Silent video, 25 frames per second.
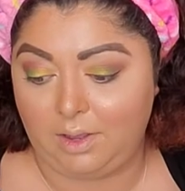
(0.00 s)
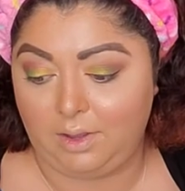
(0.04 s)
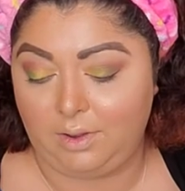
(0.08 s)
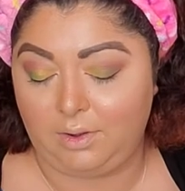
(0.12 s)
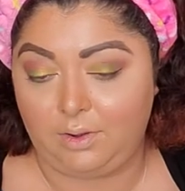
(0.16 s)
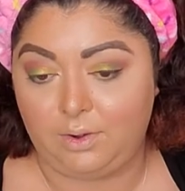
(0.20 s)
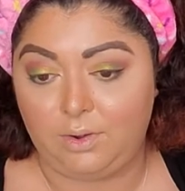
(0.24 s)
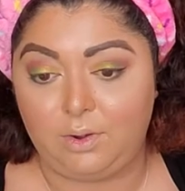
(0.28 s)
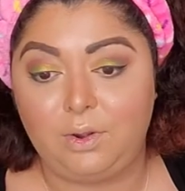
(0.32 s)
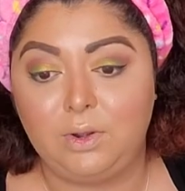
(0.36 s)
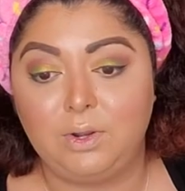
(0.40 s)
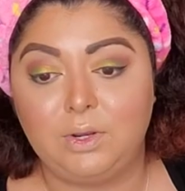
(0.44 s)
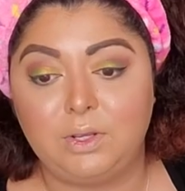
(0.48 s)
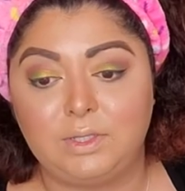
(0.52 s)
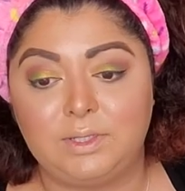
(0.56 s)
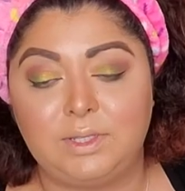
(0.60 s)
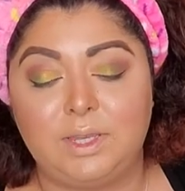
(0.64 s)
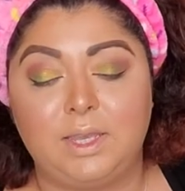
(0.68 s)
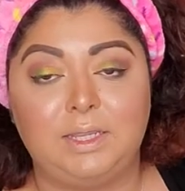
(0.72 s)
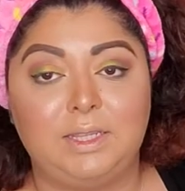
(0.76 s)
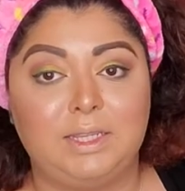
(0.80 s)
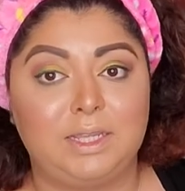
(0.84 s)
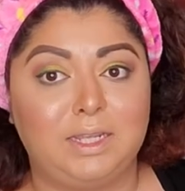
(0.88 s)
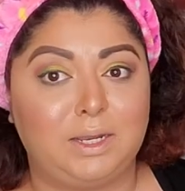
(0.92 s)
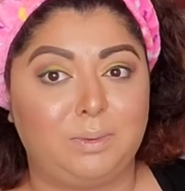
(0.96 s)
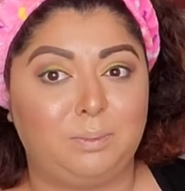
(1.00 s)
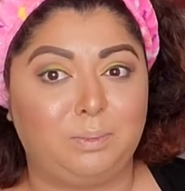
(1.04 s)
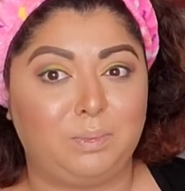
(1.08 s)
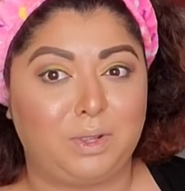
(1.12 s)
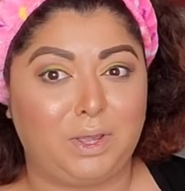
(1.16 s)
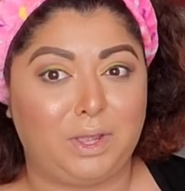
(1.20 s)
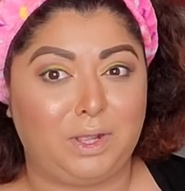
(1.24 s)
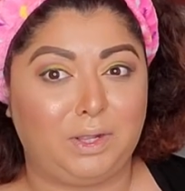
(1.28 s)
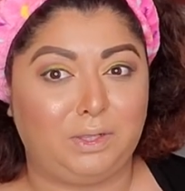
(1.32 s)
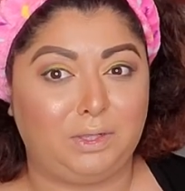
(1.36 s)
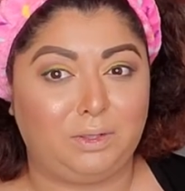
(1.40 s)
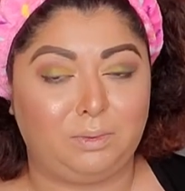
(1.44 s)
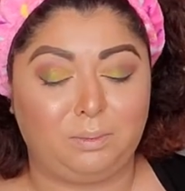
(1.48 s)
because I did apply a little
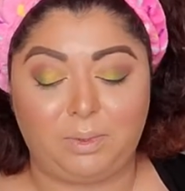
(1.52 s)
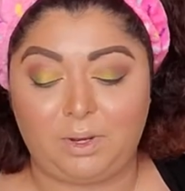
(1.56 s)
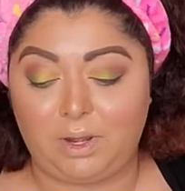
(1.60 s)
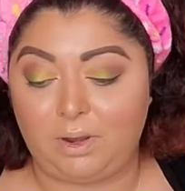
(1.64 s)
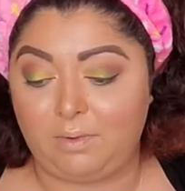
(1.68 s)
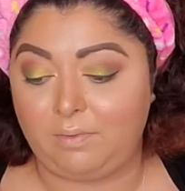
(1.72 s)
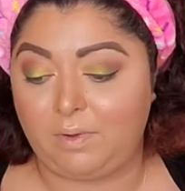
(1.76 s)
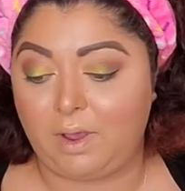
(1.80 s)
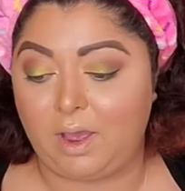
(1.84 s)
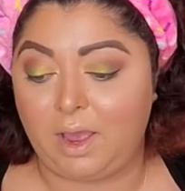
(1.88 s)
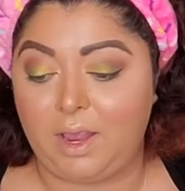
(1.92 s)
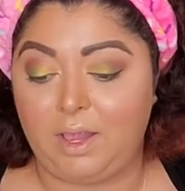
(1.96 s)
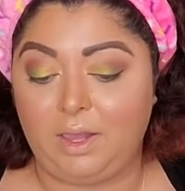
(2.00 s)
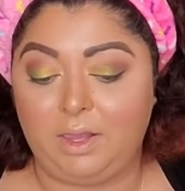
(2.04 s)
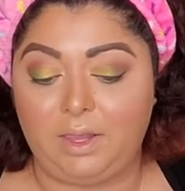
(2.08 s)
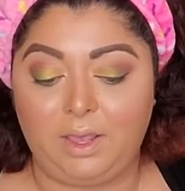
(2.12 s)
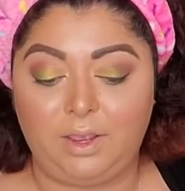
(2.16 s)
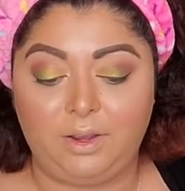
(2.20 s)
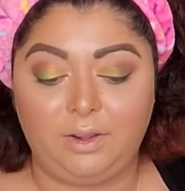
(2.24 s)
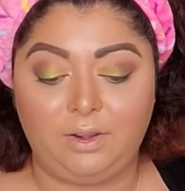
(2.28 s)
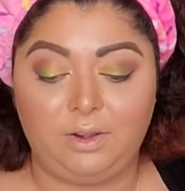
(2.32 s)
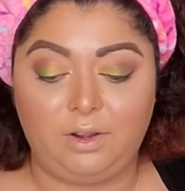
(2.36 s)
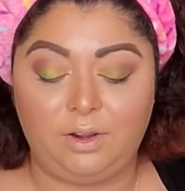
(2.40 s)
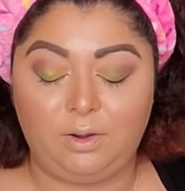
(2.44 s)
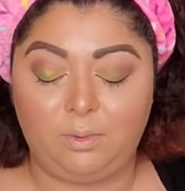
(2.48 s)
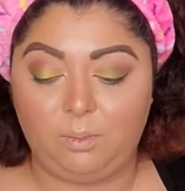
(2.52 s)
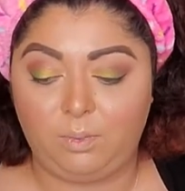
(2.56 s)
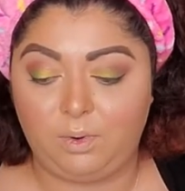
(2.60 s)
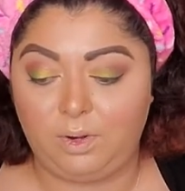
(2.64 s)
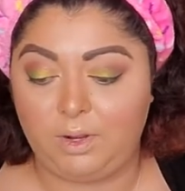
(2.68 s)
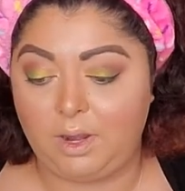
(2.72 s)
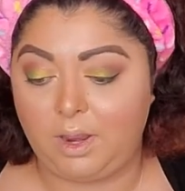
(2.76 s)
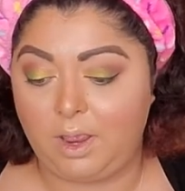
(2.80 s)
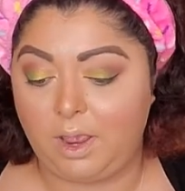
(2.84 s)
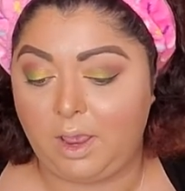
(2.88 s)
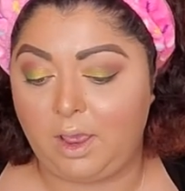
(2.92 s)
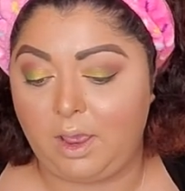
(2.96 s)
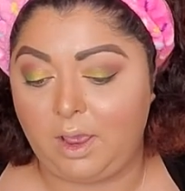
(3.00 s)
bit of eyeliner when
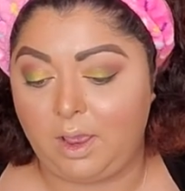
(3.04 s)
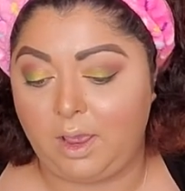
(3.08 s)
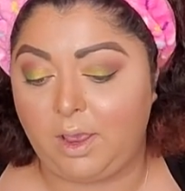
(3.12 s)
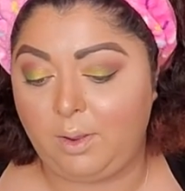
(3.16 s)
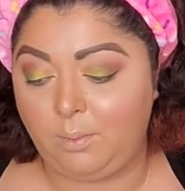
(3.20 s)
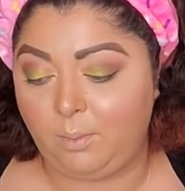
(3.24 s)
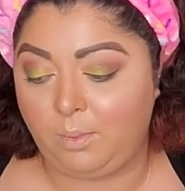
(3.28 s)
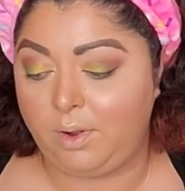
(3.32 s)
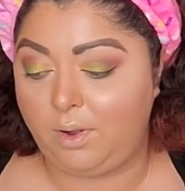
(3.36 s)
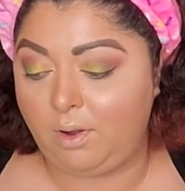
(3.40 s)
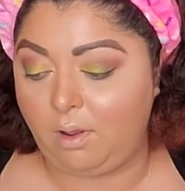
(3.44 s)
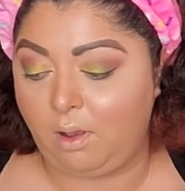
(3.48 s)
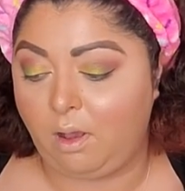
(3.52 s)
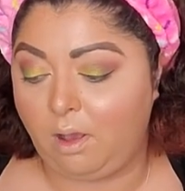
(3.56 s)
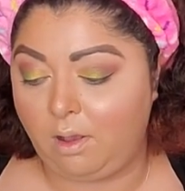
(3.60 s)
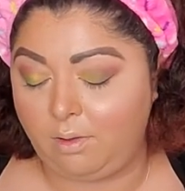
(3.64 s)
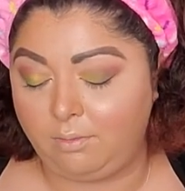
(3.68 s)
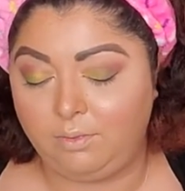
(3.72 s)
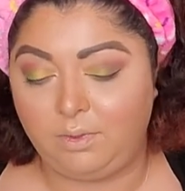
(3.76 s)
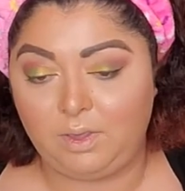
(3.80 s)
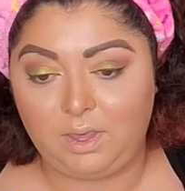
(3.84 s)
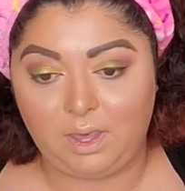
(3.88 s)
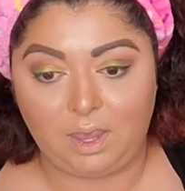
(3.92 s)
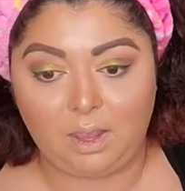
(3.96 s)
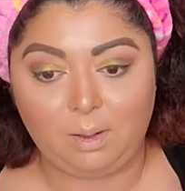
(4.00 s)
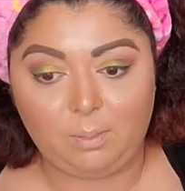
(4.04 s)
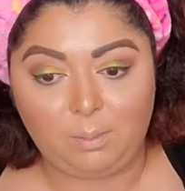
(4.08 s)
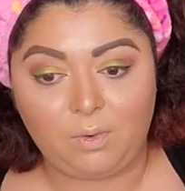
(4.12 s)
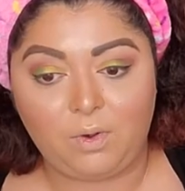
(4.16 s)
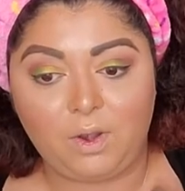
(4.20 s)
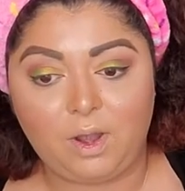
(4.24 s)
I went off camera,